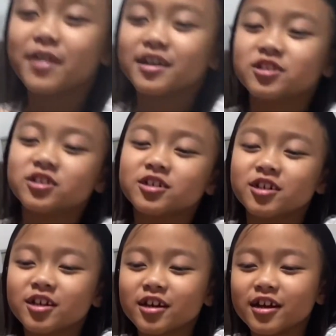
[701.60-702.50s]
mesh.
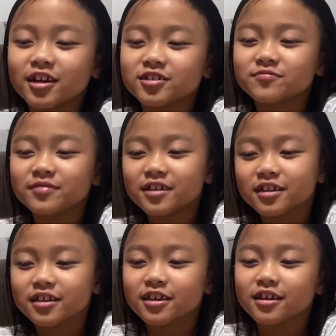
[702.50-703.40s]
It's
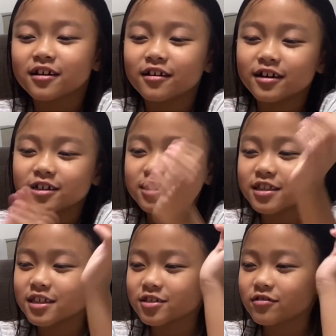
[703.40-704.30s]
really,
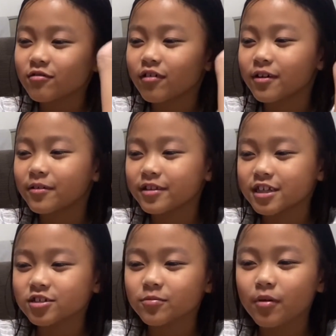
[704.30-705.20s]
these
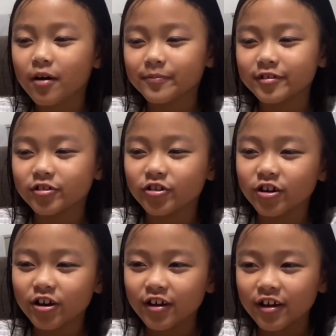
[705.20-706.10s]
are
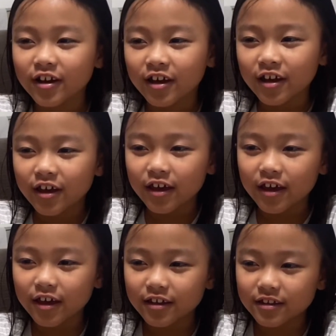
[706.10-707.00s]
popular
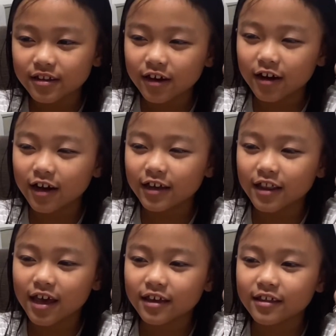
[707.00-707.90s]
and I
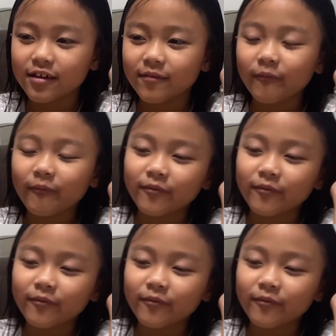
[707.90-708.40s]
like them